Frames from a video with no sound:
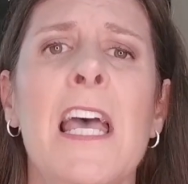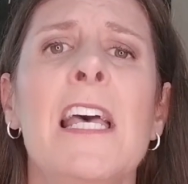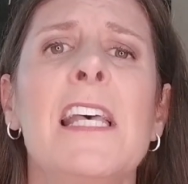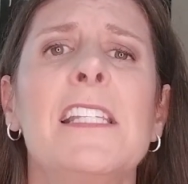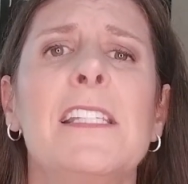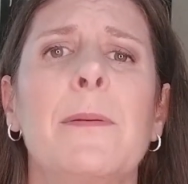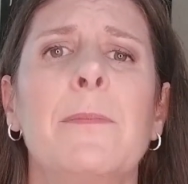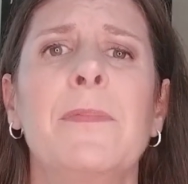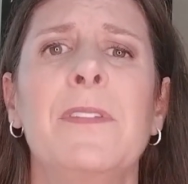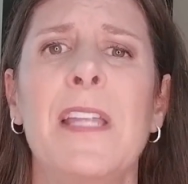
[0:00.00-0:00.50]

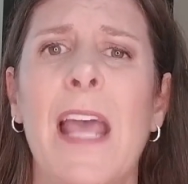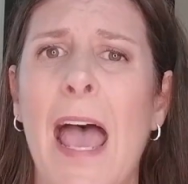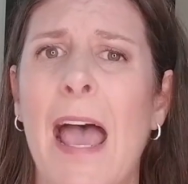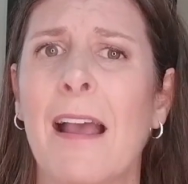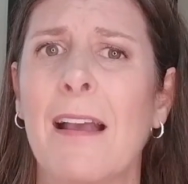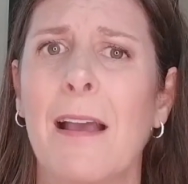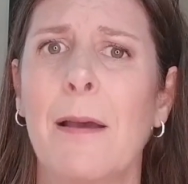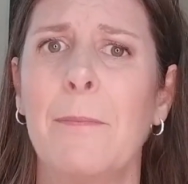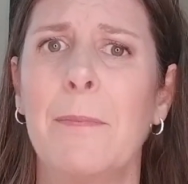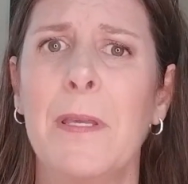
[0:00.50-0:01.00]
some
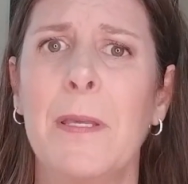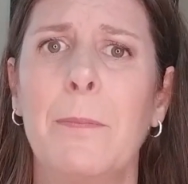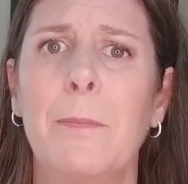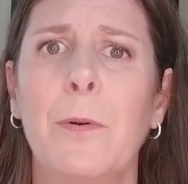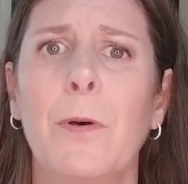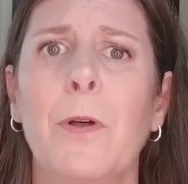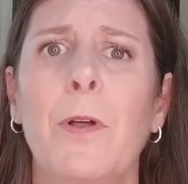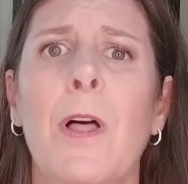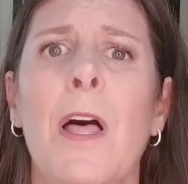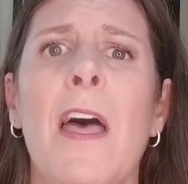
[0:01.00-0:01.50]
DACA
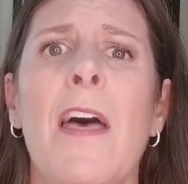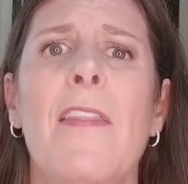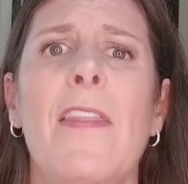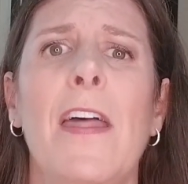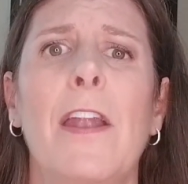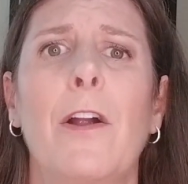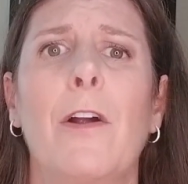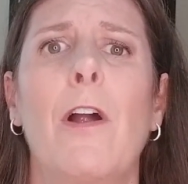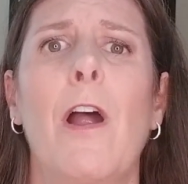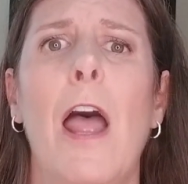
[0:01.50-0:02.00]
people that
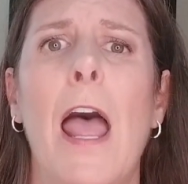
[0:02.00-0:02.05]
are